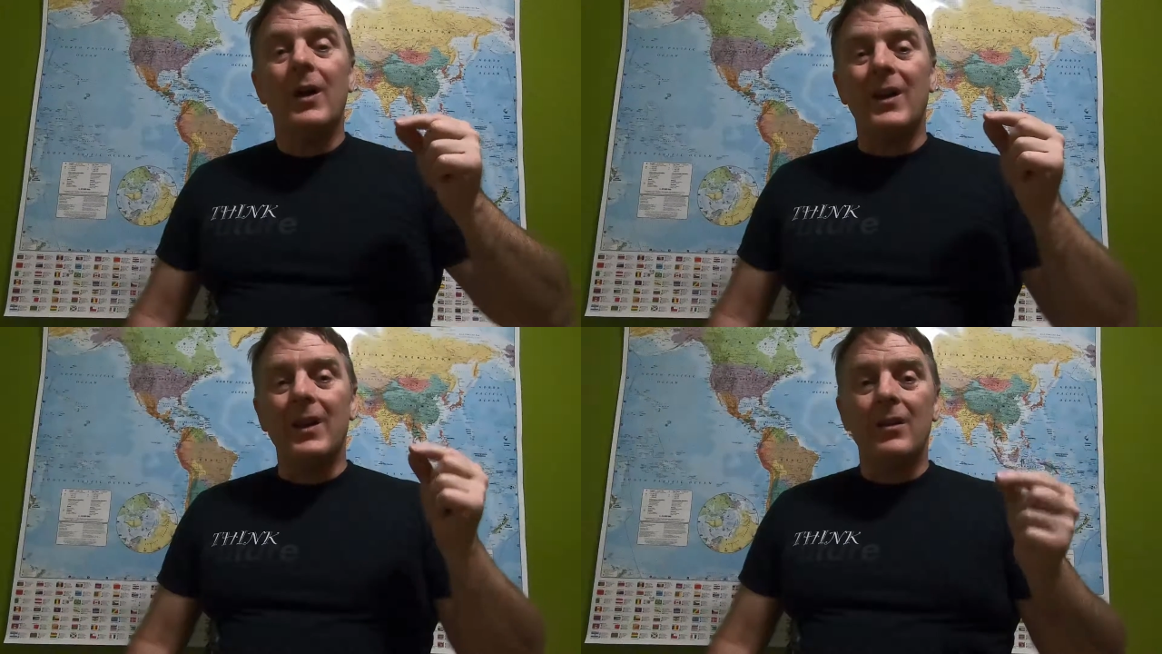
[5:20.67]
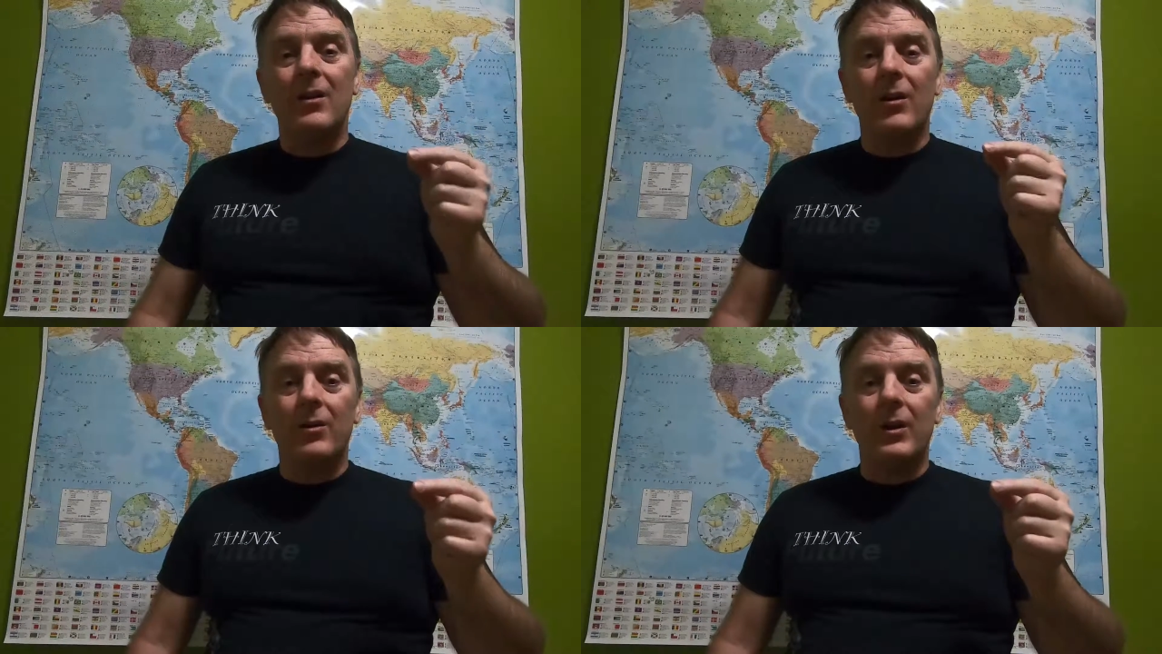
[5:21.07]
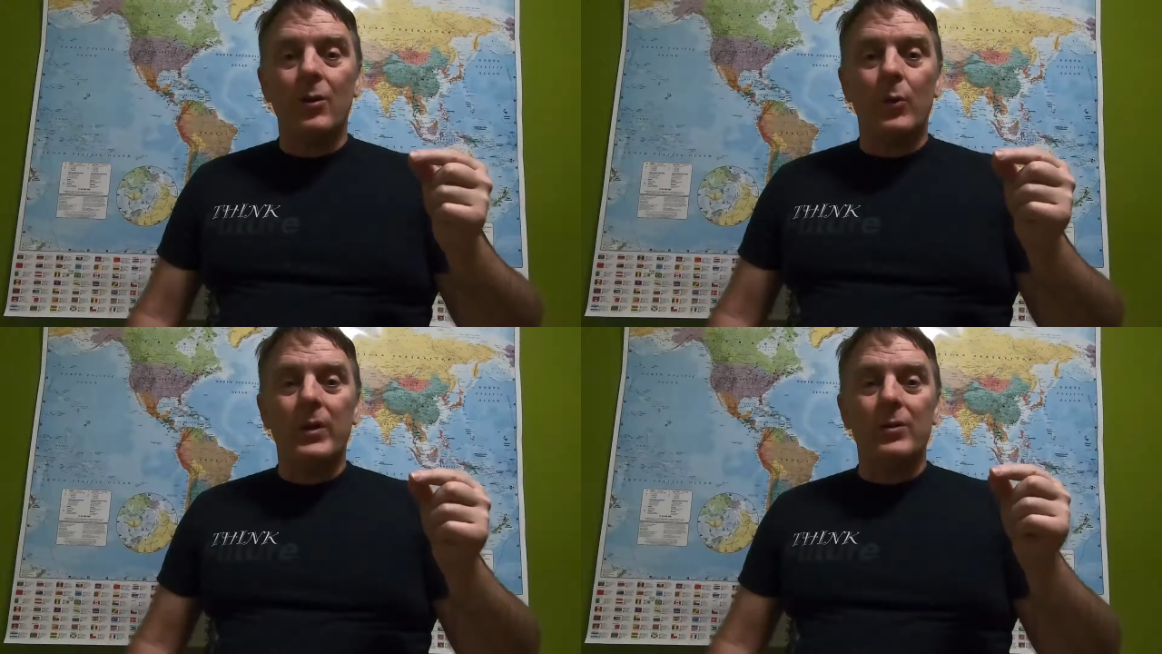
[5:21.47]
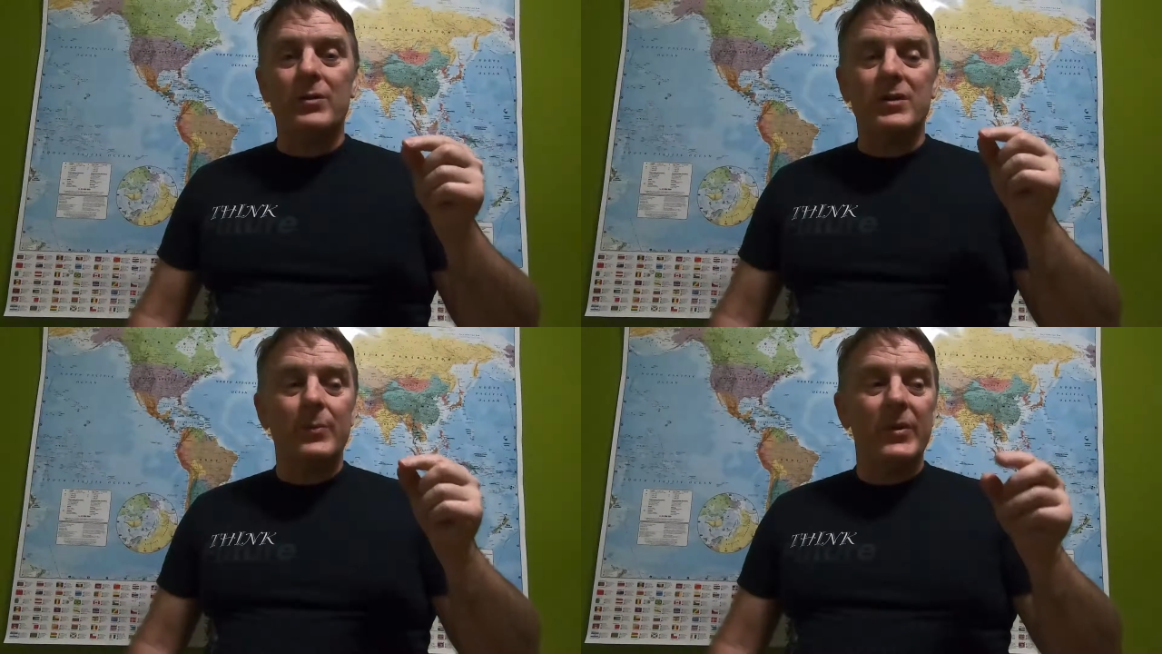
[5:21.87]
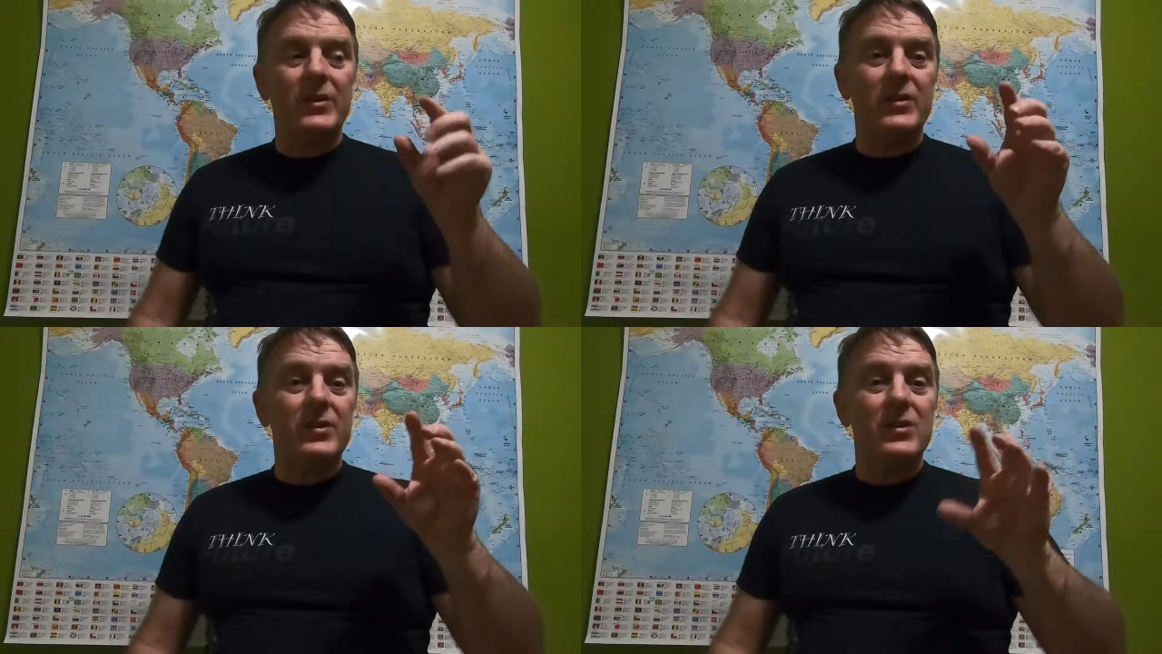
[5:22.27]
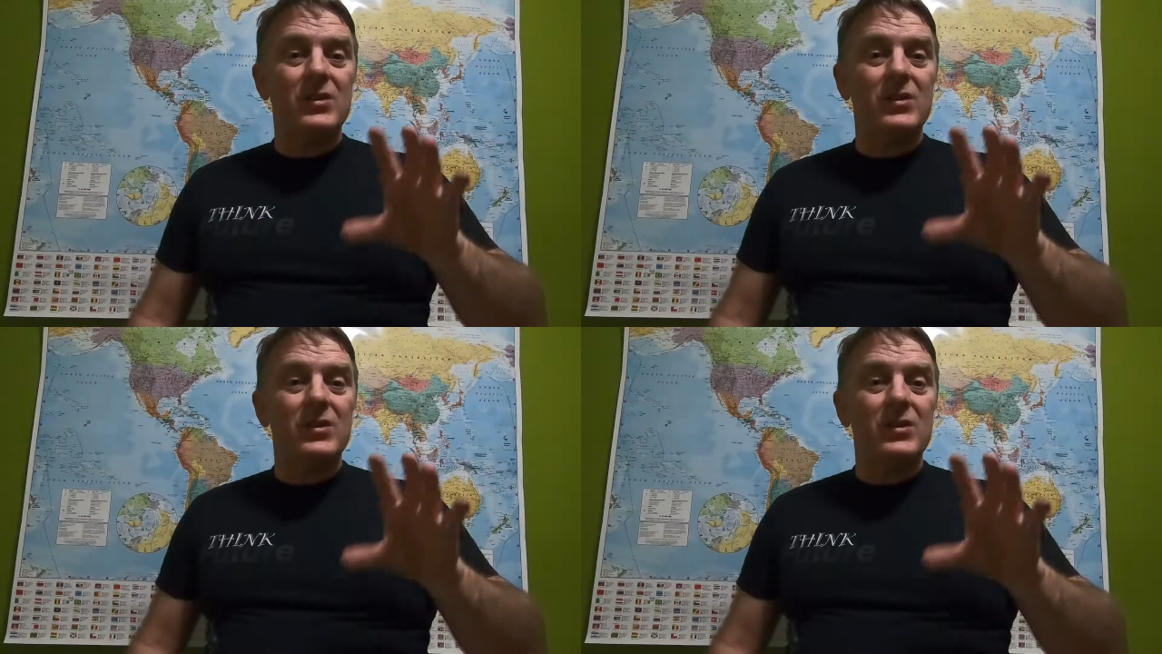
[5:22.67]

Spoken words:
An incognito window simply